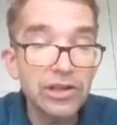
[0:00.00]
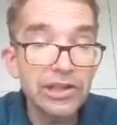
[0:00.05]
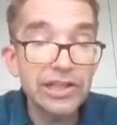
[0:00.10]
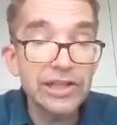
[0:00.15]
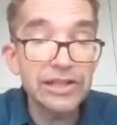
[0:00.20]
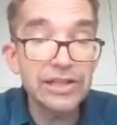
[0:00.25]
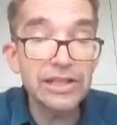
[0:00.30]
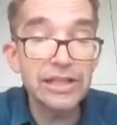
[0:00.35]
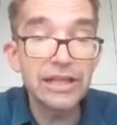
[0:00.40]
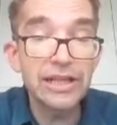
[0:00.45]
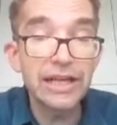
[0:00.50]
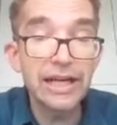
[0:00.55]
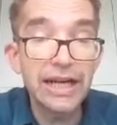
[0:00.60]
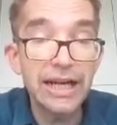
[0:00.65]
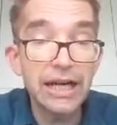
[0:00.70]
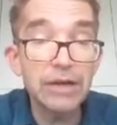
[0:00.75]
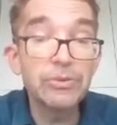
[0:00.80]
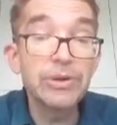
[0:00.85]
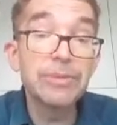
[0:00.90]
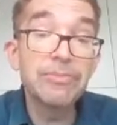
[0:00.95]
just
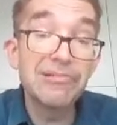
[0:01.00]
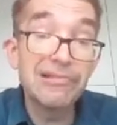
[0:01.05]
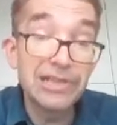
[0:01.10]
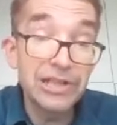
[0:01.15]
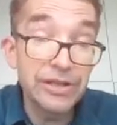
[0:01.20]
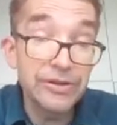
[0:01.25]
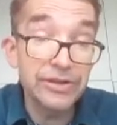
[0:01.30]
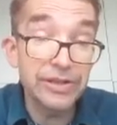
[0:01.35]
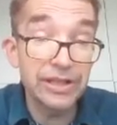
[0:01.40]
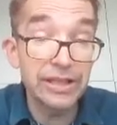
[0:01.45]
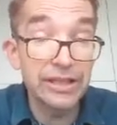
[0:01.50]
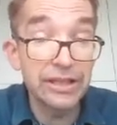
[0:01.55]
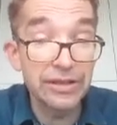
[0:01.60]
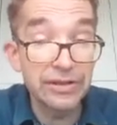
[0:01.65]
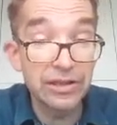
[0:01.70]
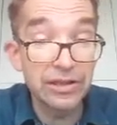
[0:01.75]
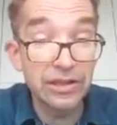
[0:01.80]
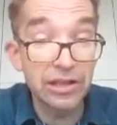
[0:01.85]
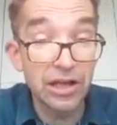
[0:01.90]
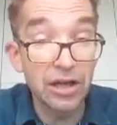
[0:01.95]
how we produce these
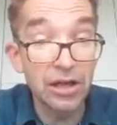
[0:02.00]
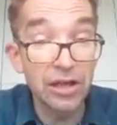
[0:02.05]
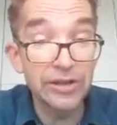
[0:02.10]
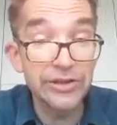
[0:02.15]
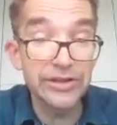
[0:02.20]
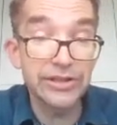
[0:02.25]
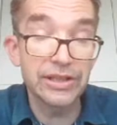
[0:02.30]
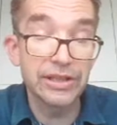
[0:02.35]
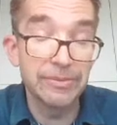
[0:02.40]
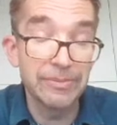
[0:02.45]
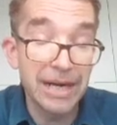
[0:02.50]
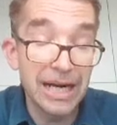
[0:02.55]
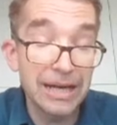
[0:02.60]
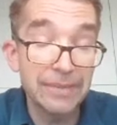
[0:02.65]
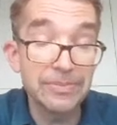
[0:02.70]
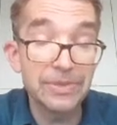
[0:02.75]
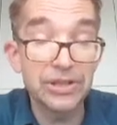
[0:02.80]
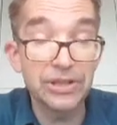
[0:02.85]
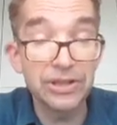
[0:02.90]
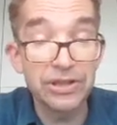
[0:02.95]
charts and
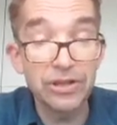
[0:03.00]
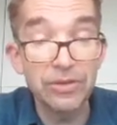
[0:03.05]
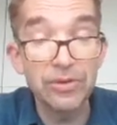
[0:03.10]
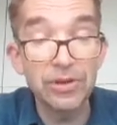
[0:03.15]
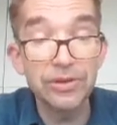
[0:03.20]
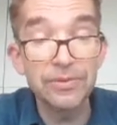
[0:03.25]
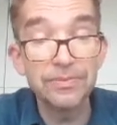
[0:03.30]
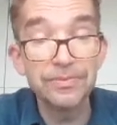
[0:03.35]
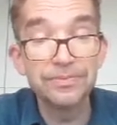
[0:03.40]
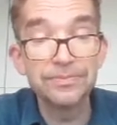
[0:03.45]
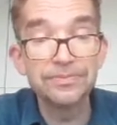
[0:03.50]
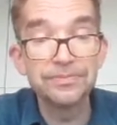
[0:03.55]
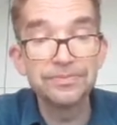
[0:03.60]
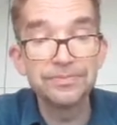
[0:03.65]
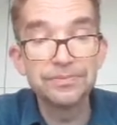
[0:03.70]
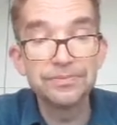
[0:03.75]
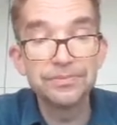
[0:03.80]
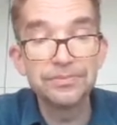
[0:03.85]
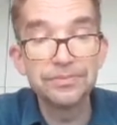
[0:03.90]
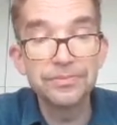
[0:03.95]
maps and so on,
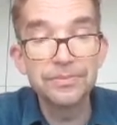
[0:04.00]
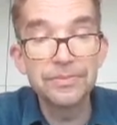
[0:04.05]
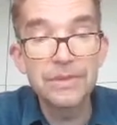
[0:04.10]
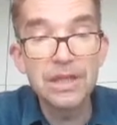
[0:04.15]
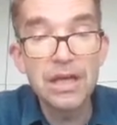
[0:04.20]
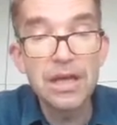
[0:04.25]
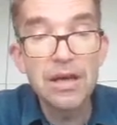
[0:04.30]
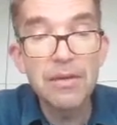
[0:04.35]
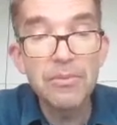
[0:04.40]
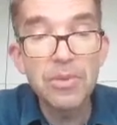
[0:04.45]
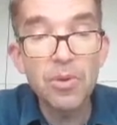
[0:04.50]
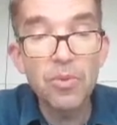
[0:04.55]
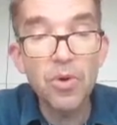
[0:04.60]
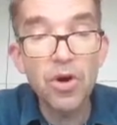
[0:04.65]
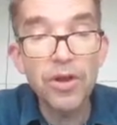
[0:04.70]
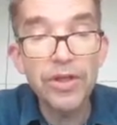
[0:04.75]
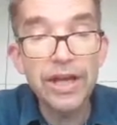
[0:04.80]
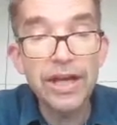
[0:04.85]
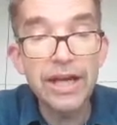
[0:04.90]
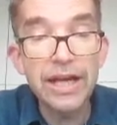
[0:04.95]
but
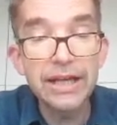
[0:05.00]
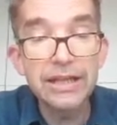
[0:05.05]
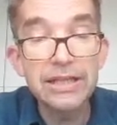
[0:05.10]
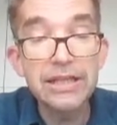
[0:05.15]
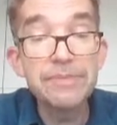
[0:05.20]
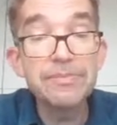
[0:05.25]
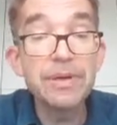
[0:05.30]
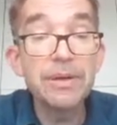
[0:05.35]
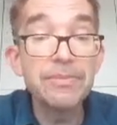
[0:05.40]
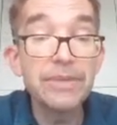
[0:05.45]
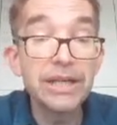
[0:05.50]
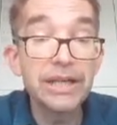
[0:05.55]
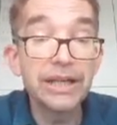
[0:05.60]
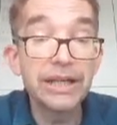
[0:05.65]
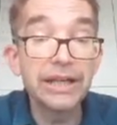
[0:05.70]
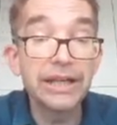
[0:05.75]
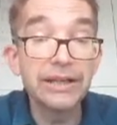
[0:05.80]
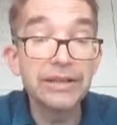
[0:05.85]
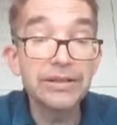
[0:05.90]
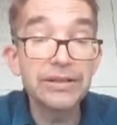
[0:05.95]
what their deeper
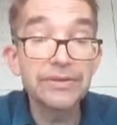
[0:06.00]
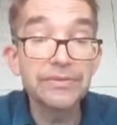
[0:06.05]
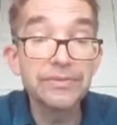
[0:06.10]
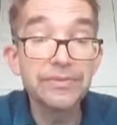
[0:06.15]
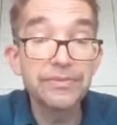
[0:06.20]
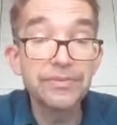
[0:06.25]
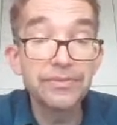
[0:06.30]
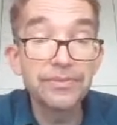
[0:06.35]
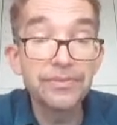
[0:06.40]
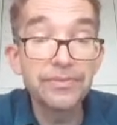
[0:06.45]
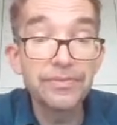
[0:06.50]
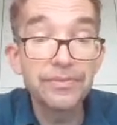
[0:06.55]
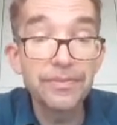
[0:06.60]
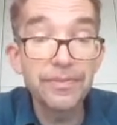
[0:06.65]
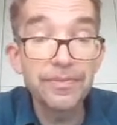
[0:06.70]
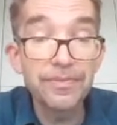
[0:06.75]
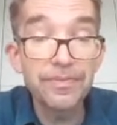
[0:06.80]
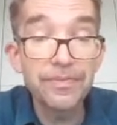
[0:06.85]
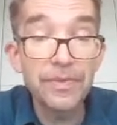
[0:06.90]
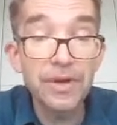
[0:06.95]
meaning is.
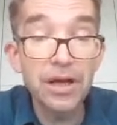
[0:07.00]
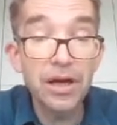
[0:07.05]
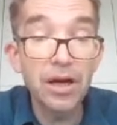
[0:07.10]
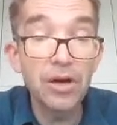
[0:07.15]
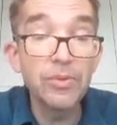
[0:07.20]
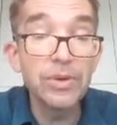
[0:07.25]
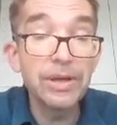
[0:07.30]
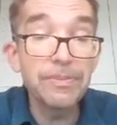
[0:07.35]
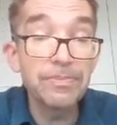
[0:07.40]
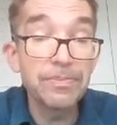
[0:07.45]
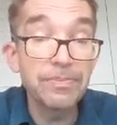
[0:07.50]
Are we